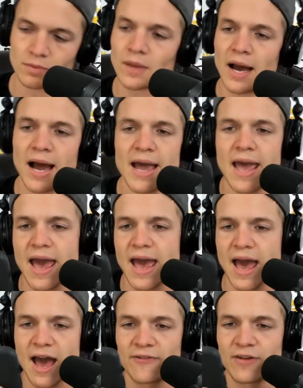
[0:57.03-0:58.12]
let
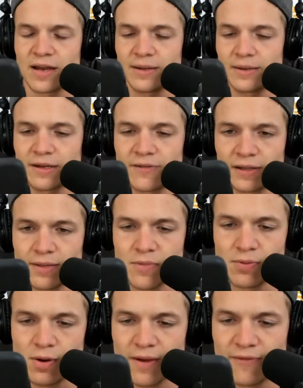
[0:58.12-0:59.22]
me
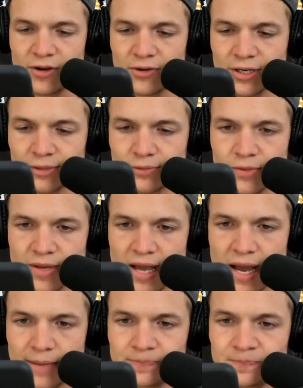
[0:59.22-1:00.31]
pull up my phone here. What do we got?